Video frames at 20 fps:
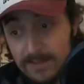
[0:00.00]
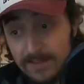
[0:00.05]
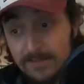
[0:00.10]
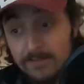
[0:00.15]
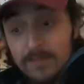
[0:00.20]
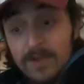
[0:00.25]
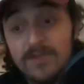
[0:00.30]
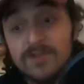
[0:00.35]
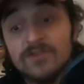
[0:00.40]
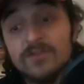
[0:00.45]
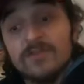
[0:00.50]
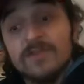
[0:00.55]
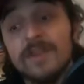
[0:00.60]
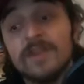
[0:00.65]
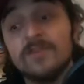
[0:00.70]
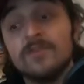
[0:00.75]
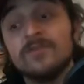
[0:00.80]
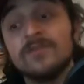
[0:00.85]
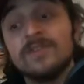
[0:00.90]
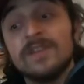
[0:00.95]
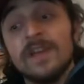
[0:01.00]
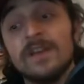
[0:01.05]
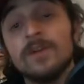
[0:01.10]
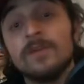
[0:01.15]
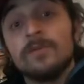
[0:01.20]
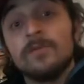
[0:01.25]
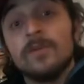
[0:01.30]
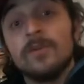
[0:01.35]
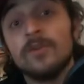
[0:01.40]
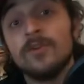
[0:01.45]
make sure that you set
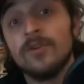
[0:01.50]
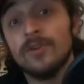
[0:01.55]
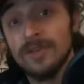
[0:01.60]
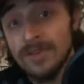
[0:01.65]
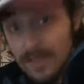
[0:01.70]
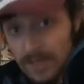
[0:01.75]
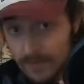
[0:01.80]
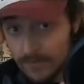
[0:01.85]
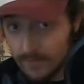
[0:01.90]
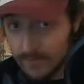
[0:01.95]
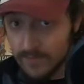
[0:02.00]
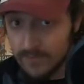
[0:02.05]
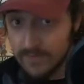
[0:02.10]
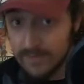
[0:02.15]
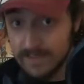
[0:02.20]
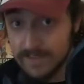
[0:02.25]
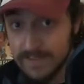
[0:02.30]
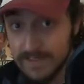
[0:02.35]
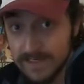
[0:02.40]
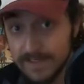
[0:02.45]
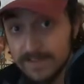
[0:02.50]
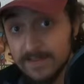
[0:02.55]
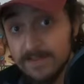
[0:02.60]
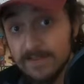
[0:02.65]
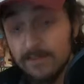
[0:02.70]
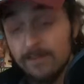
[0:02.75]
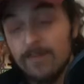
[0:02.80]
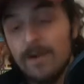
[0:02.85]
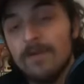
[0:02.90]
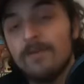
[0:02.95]
up your leader for success
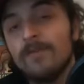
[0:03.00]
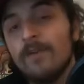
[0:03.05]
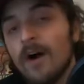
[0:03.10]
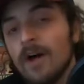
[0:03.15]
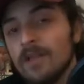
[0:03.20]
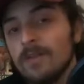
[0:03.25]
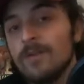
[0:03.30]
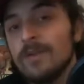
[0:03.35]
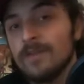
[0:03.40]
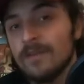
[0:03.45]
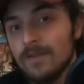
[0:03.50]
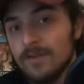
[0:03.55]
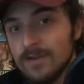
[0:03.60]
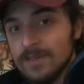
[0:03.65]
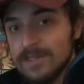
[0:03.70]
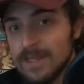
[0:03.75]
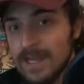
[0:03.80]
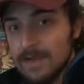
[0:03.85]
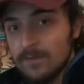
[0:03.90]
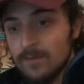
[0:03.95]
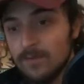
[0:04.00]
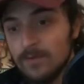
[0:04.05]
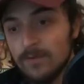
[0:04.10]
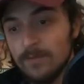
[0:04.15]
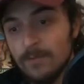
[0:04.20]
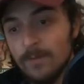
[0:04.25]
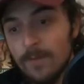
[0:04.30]
by following their example.